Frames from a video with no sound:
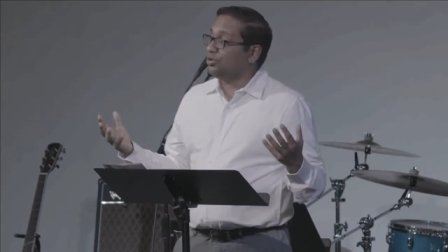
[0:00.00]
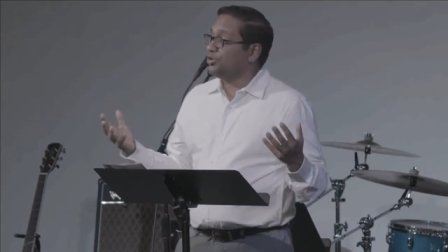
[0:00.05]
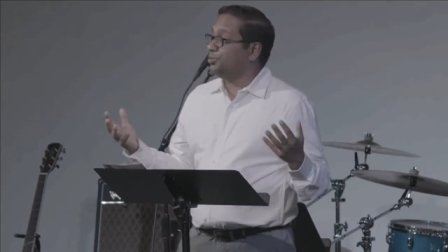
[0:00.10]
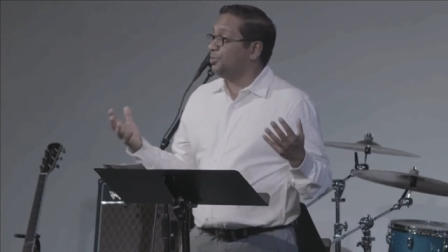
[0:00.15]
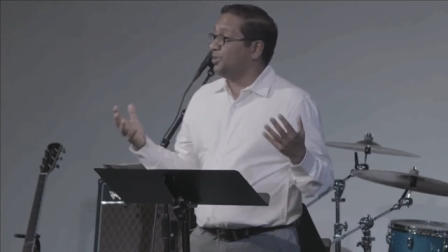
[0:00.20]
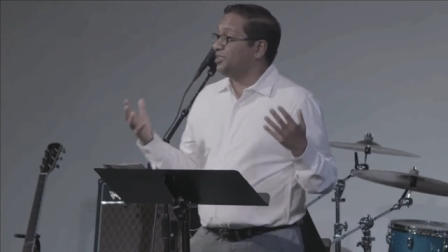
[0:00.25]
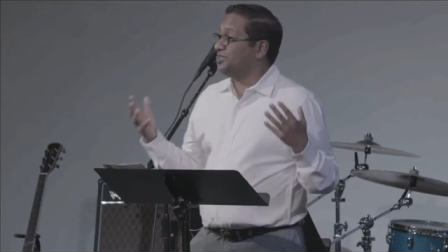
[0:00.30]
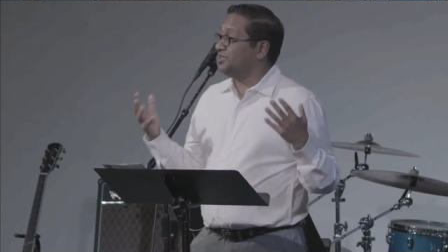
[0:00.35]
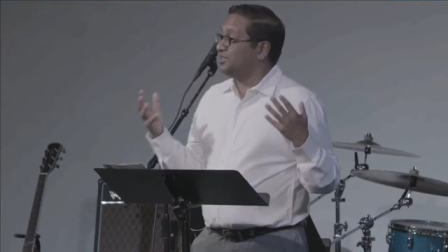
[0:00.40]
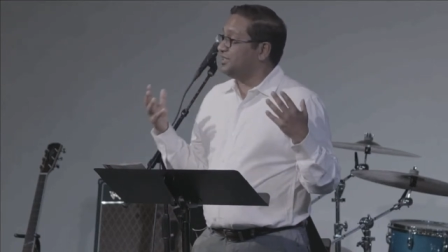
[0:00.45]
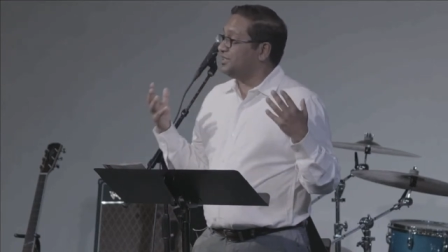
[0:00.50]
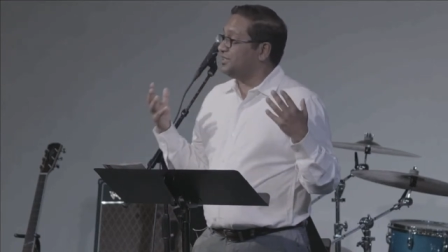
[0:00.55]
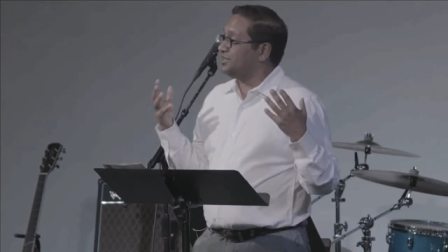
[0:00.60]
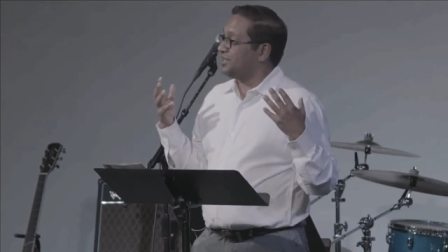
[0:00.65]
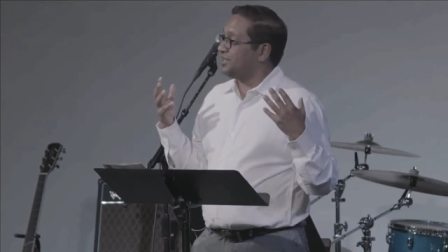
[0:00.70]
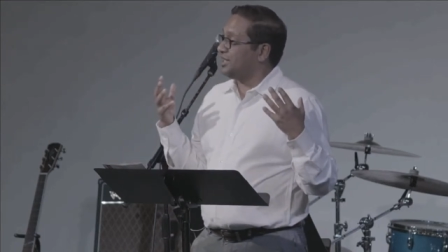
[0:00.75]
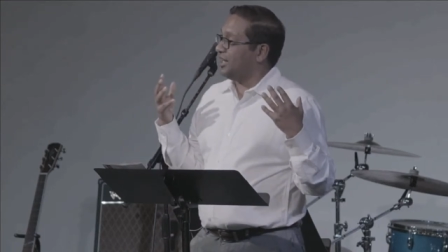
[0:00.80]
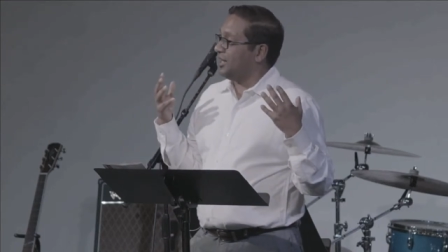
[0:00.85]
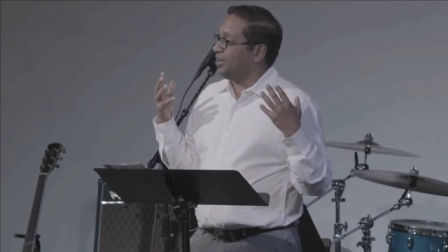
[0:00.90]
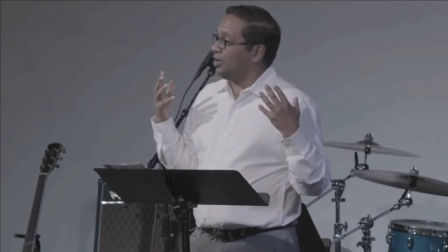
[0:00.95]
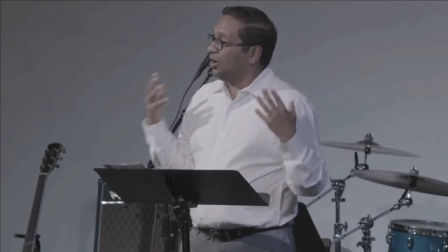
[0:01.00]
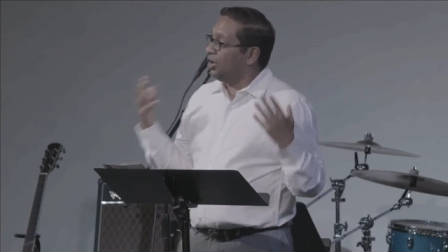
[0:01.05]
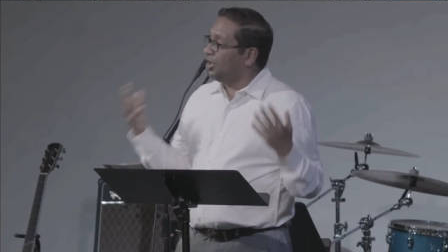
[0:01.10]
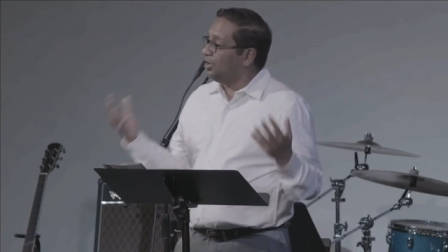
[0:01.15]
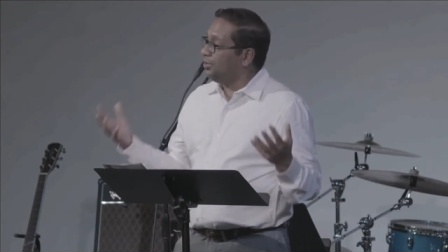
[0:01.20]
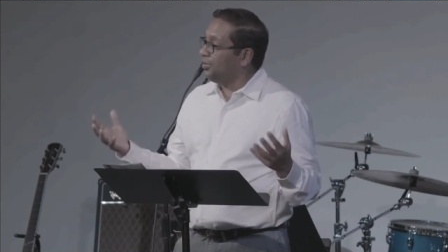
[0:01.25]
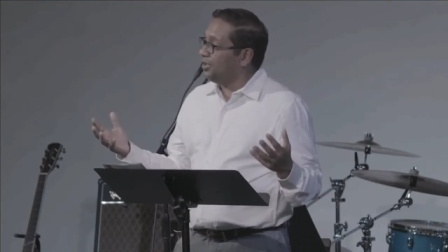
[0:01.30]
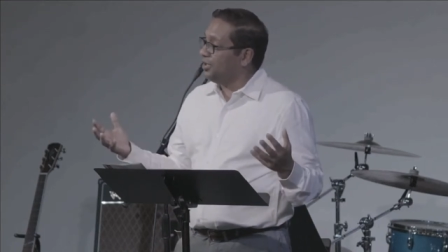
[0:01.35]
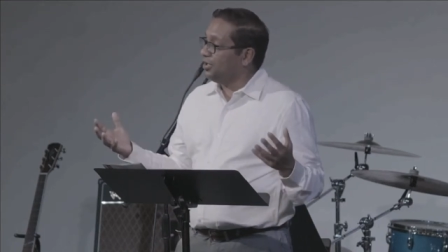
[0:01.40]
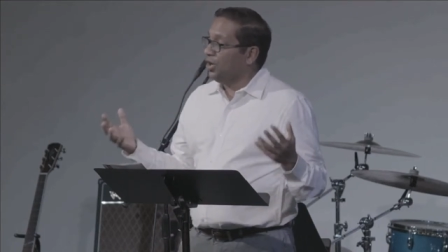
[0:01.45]
or because Jesus had an
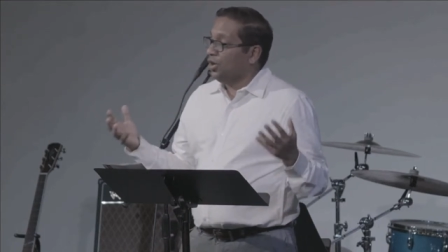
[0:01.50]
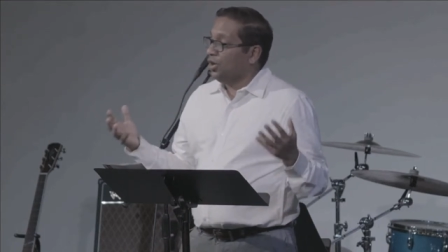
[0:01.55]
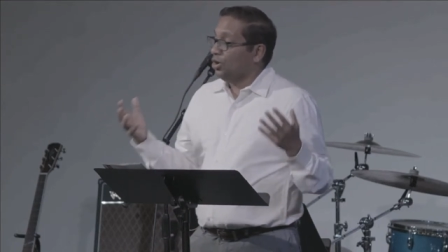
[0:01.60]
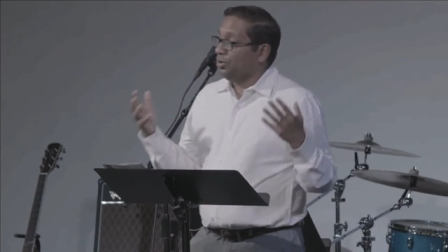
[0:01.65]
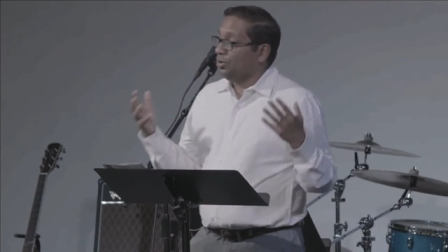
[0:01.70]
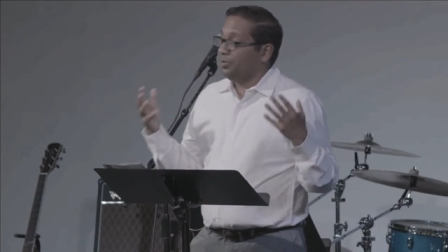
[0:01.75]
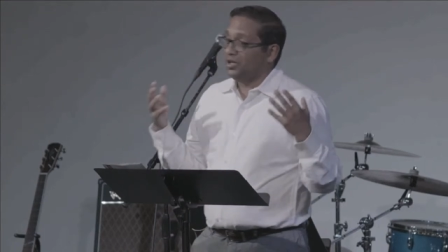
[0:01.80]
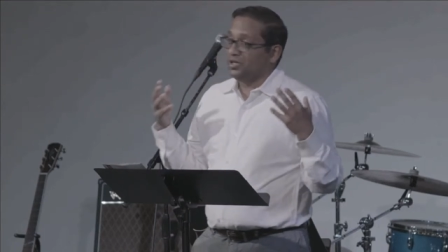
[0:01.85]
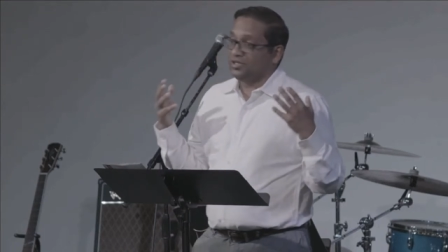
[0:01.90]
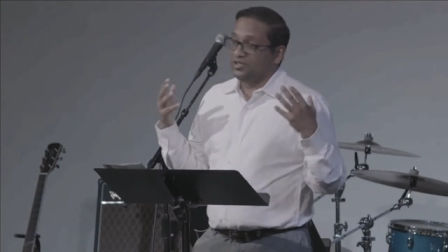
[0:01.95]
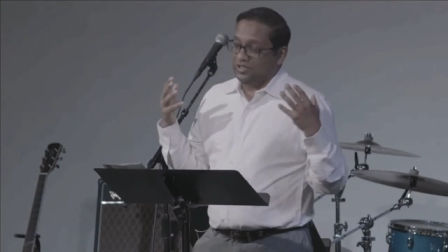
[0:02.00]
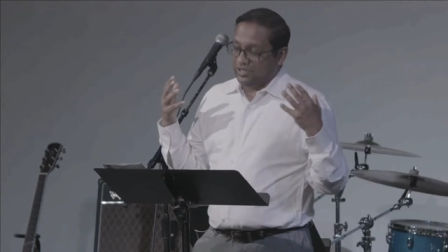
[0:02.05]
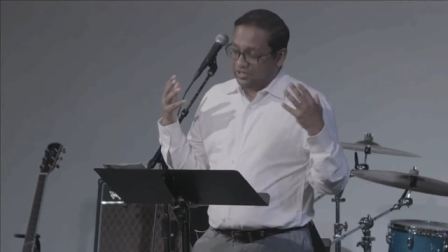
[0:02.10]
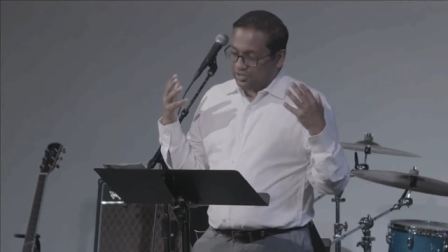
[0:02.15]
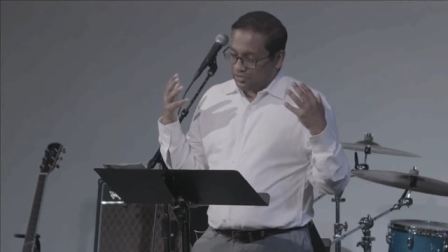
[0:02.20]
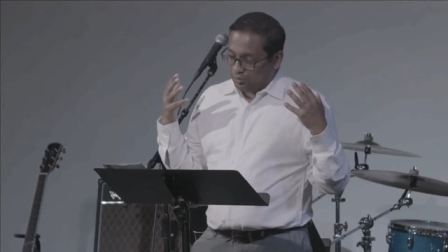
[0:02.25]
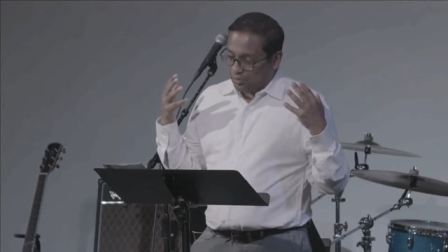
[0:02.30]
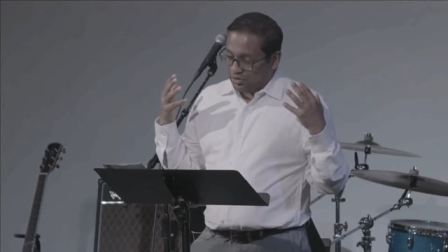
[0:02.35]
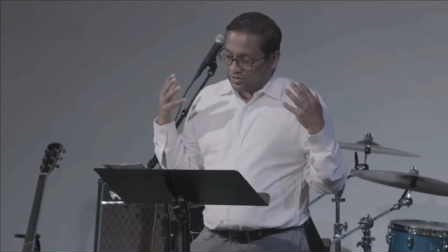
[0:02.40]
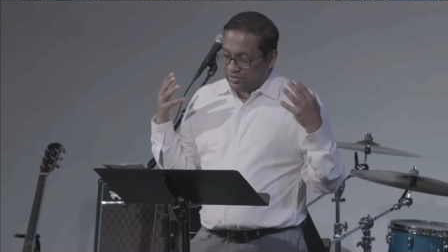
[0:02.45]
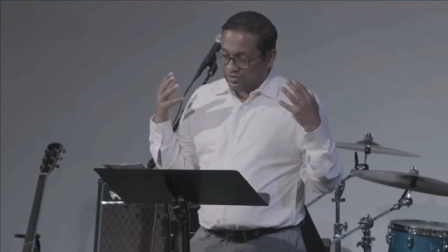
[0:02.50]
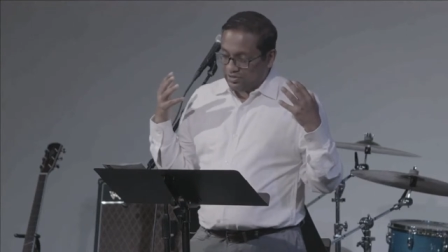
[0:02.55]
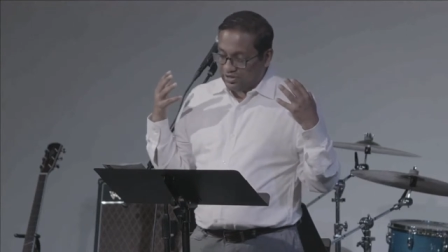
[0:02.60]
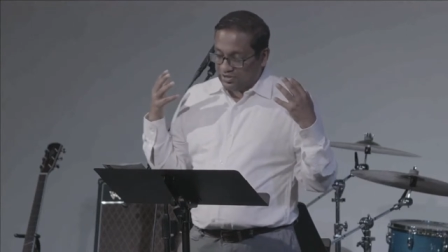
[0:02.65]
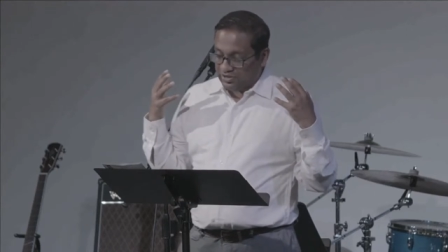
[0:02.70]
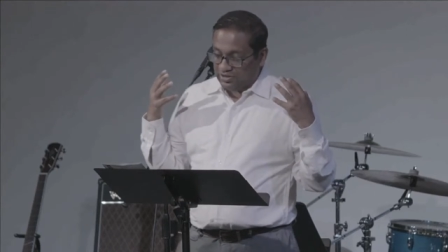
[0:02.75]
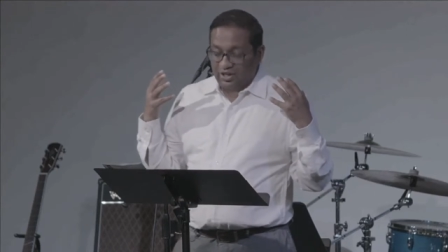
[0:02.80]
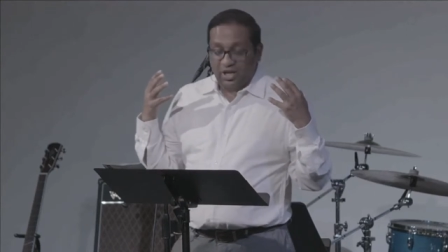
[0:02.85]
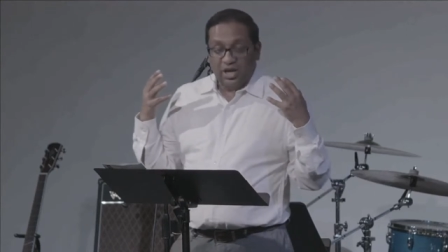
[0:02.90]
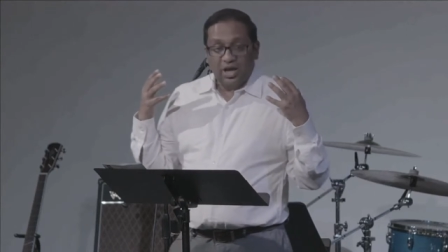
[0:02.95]
army or because Jesus was
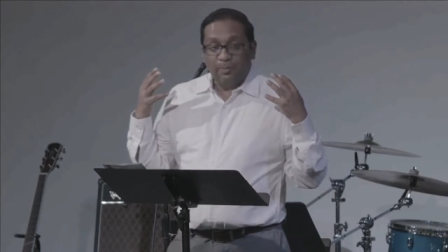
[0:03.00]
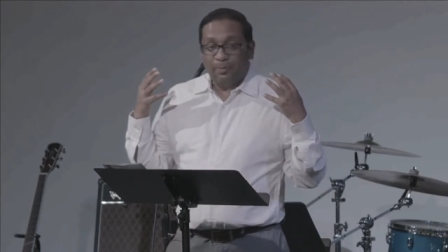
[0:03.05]
just